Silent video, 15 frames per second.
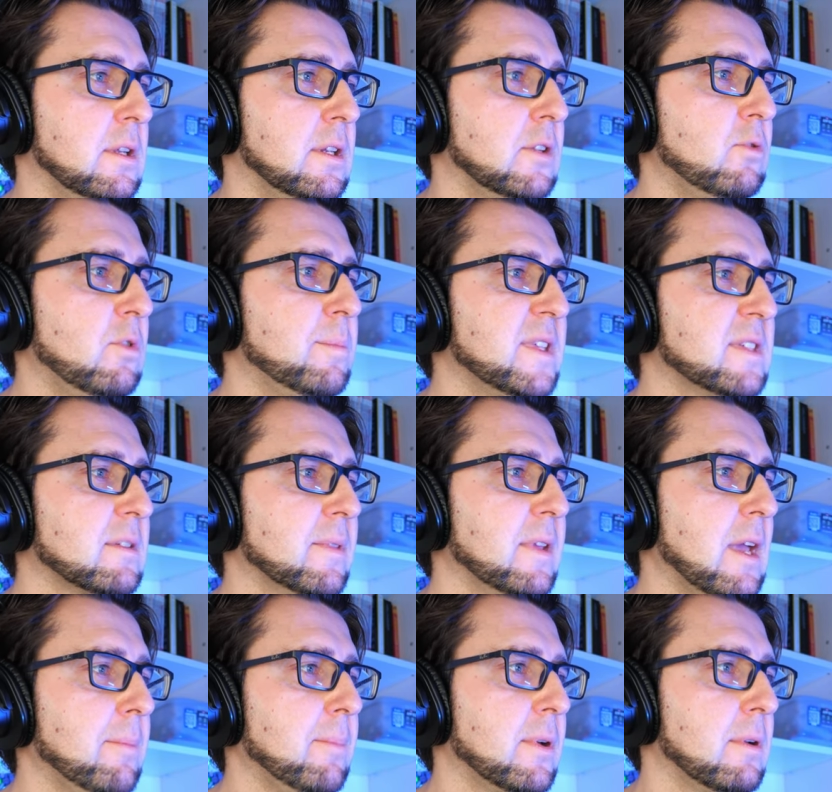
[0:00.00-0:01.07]
Did we miss something
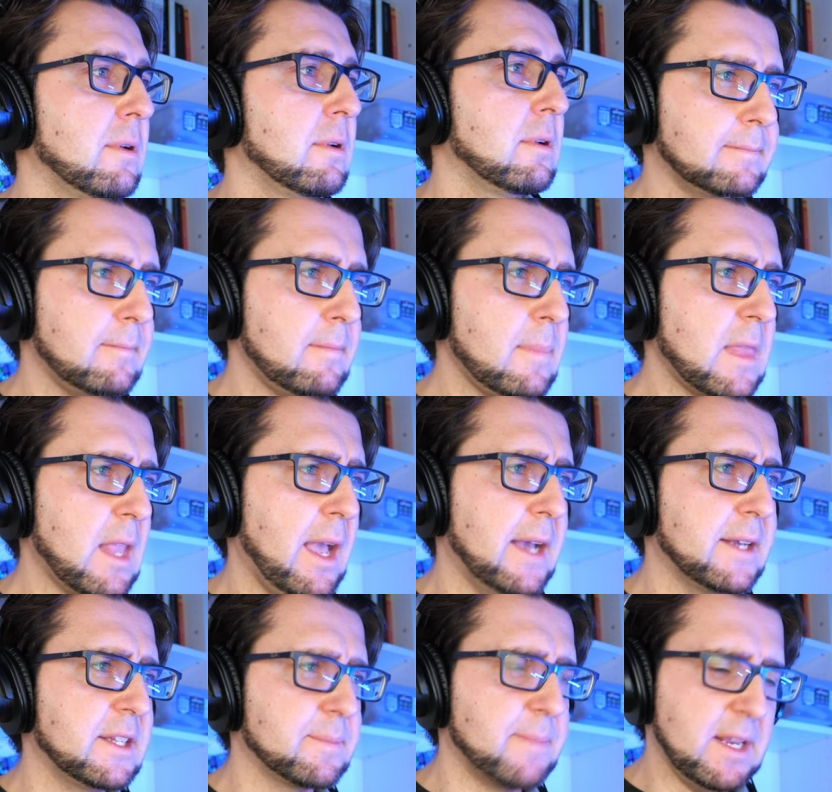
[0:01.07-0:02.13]
up? Ah,
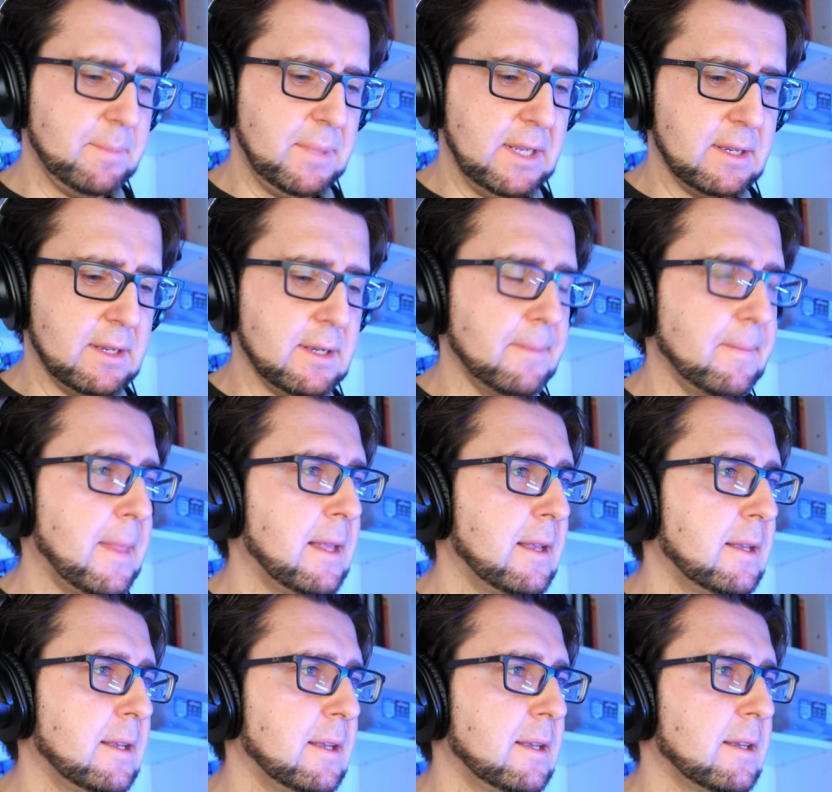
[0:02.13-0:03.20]
this might be a,
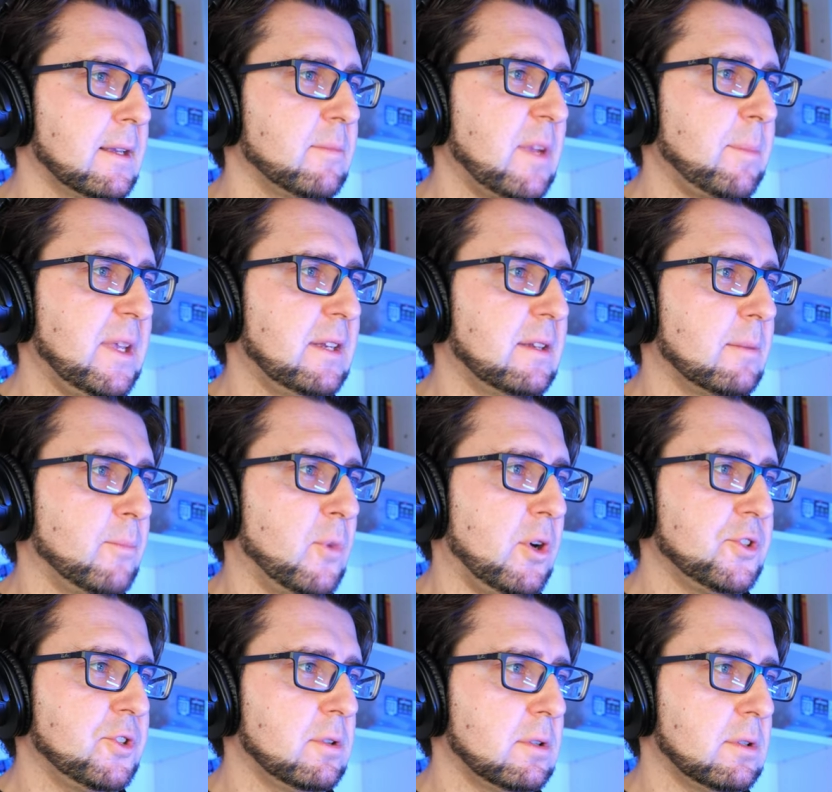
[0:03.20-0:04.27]
maybe the
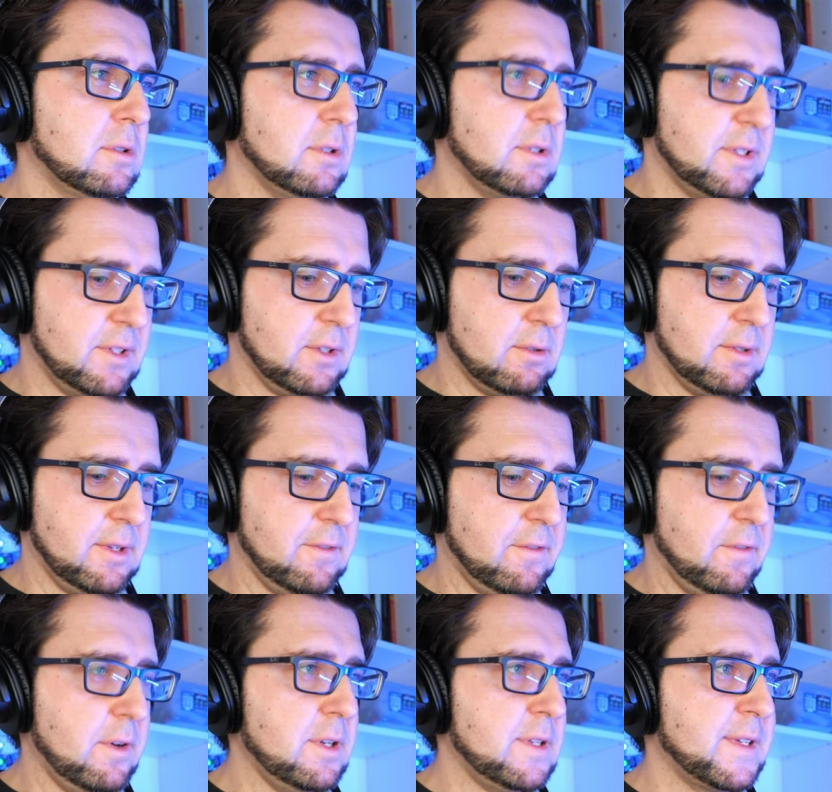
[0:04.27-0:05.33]
modulo is going
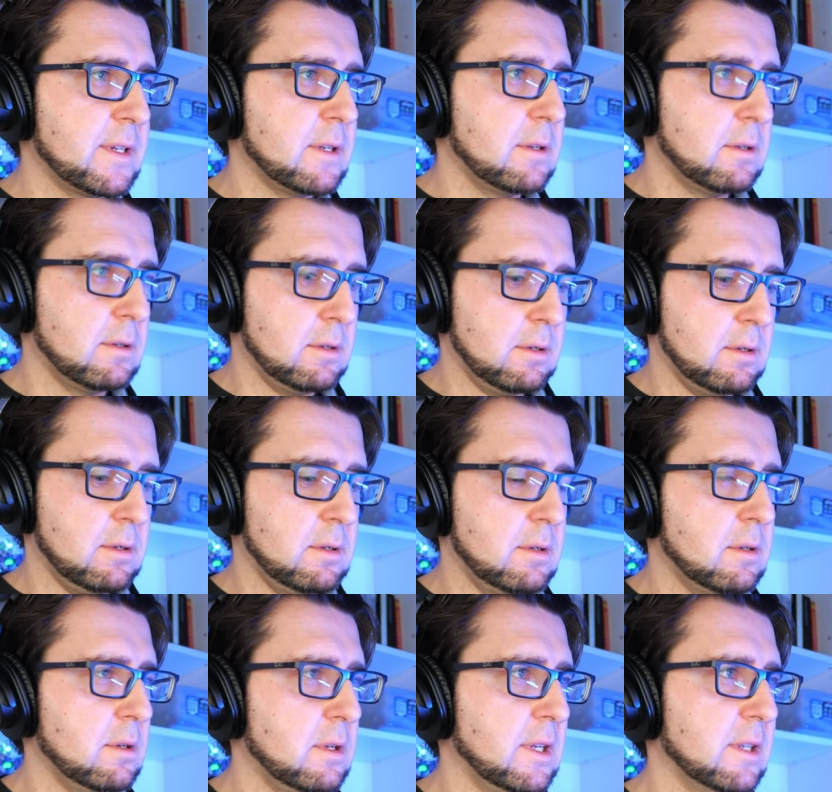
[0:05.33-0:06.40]
first.
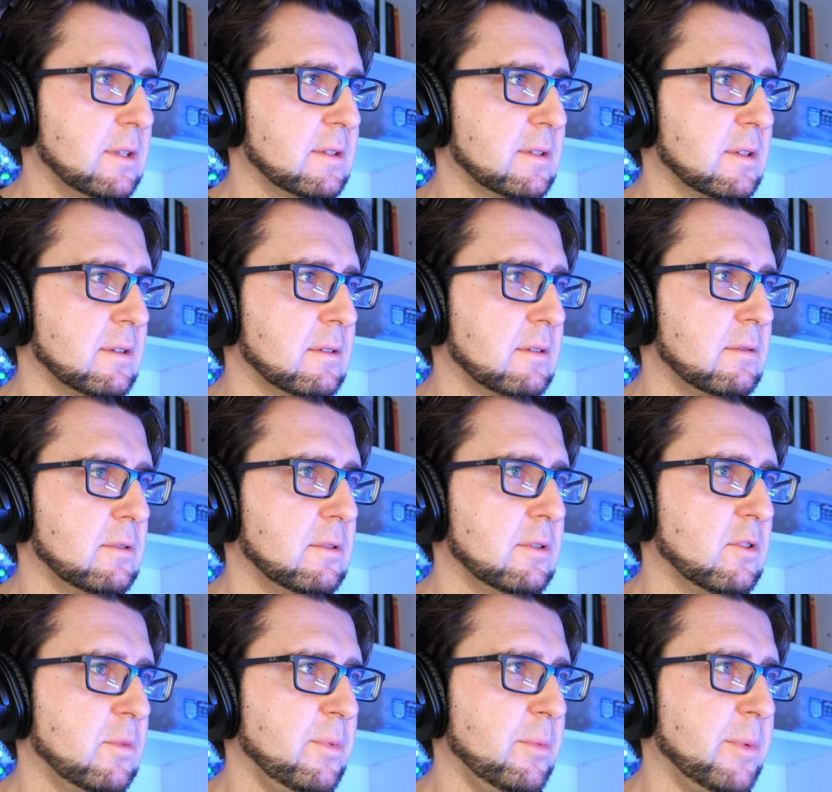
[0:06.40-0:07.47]
Like it's a order
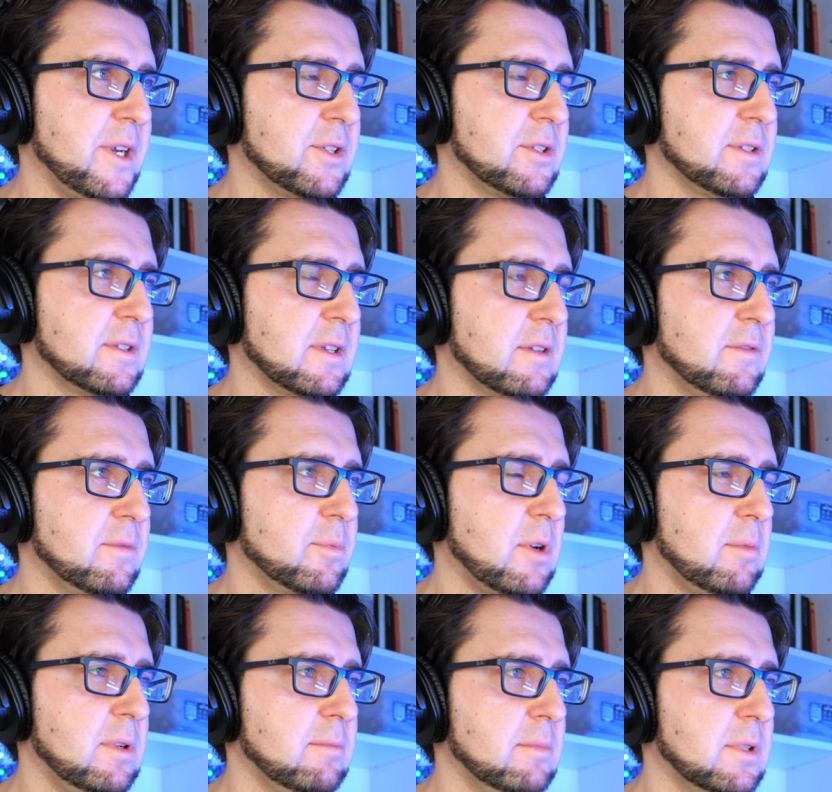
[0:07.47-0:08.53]
operations kind of
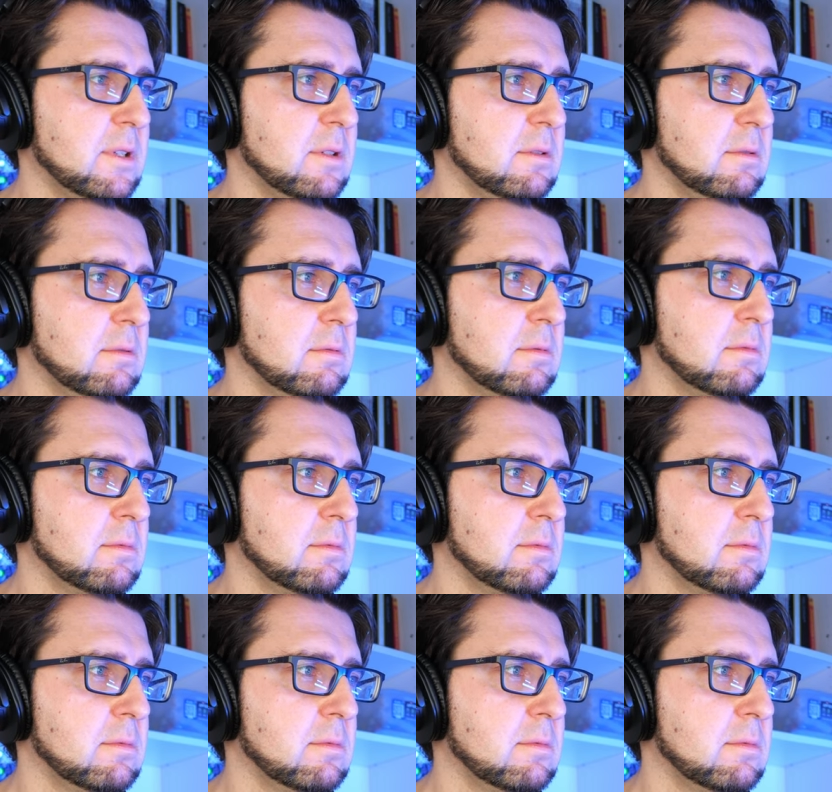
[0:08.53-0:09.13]
problem, no?